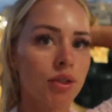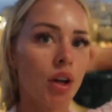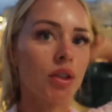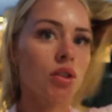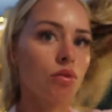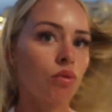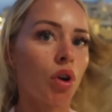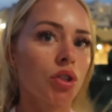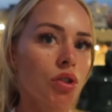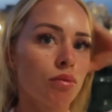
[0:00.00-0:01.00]
just
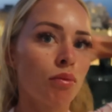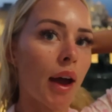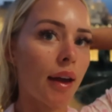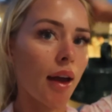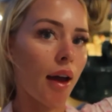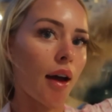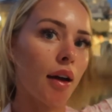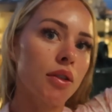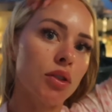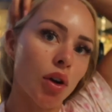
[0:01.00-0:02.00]
washed my
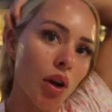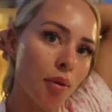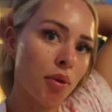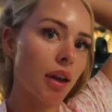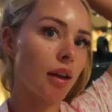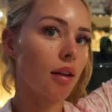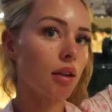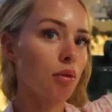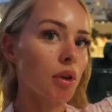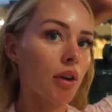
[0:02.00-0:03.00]
hair, so I'm looking a
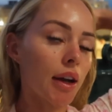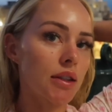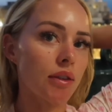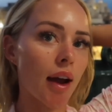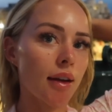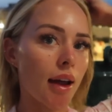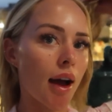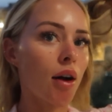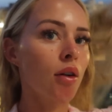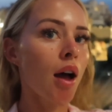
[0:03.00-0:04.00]
little bit crazy right
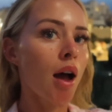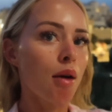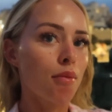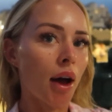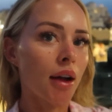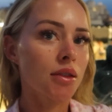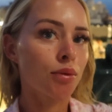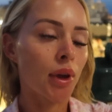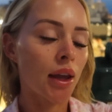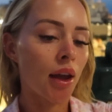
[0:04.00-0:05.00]
now, but
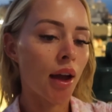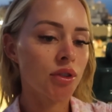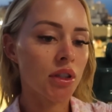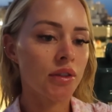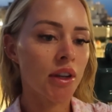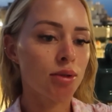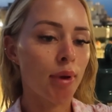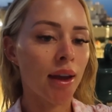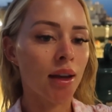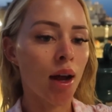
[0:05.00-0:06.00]
we have just finished
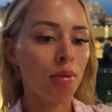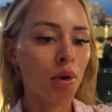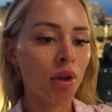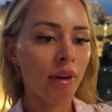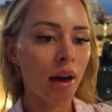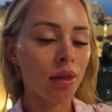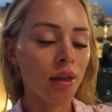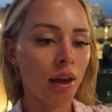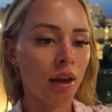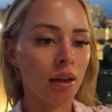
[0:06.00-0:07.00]
packing up all of our
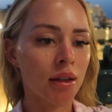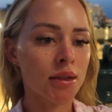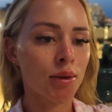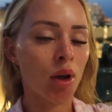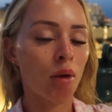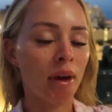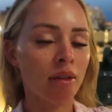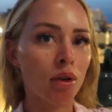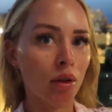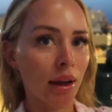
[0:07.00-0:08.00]
things. We got back
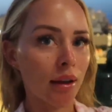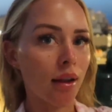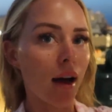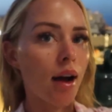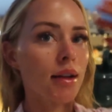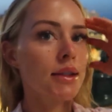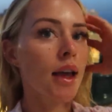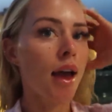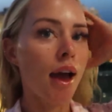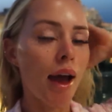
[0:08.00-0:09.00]
from the cooking class,
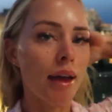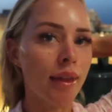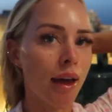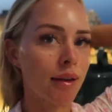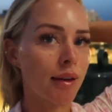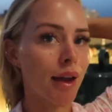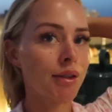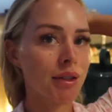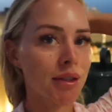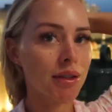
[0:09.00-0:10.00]
and then yeah,
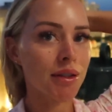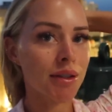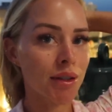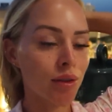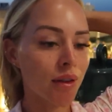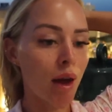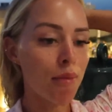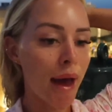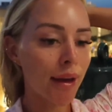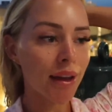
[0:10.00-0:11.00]
just did all of our
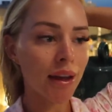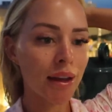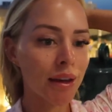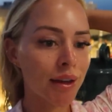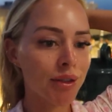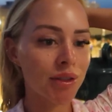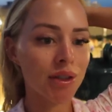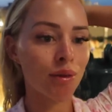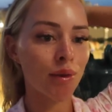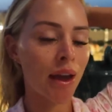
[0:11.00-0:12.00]
packing just
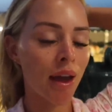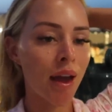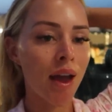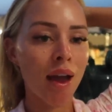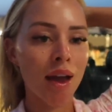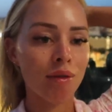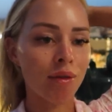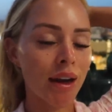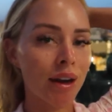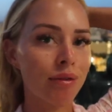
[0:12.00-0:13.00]
that we're
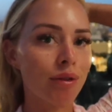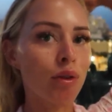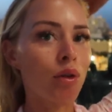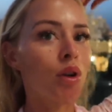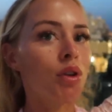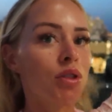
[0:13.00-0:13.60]
ready for